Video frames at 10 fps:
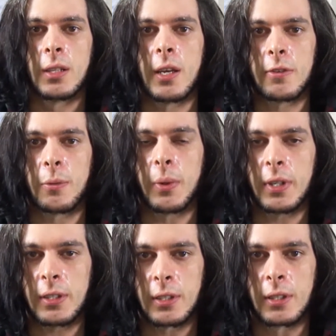Hey
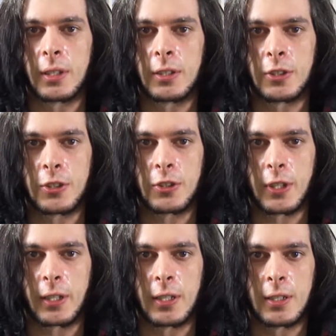everybody, uh, just
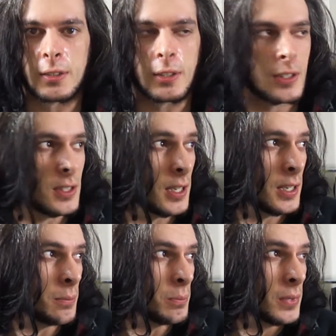checking in because
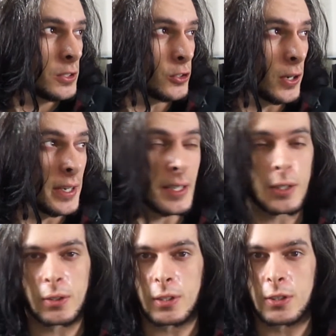I'm trying
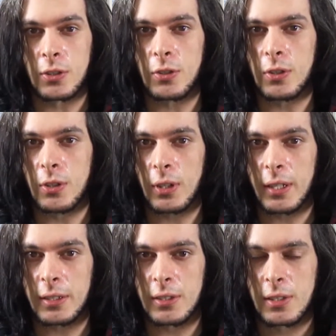out the studio
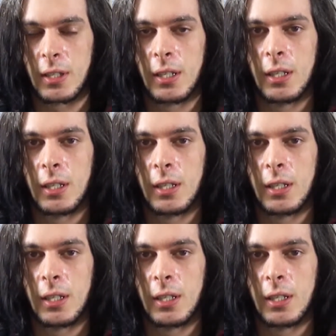lights